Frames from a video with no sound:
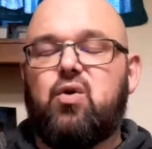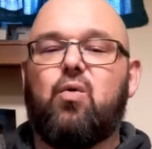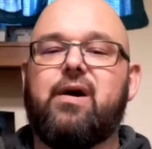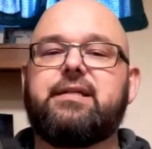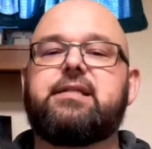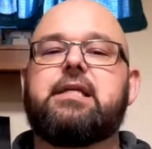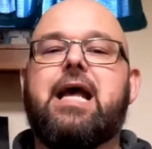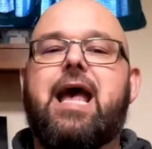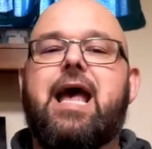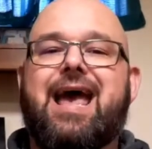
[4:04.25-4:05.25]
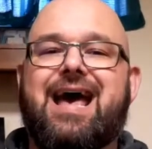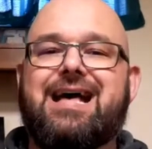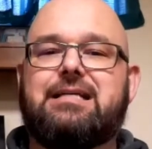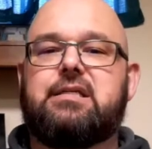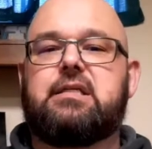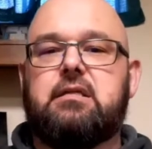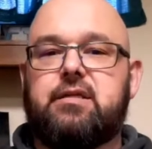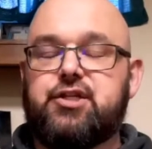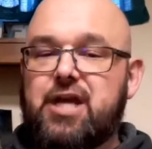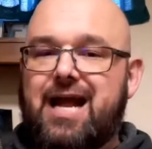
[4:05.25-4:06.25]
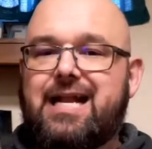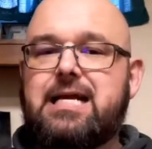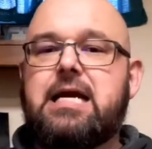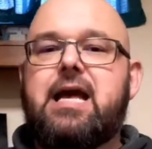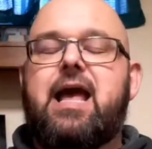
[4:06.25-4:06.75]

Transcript: Torrance, has The Shining,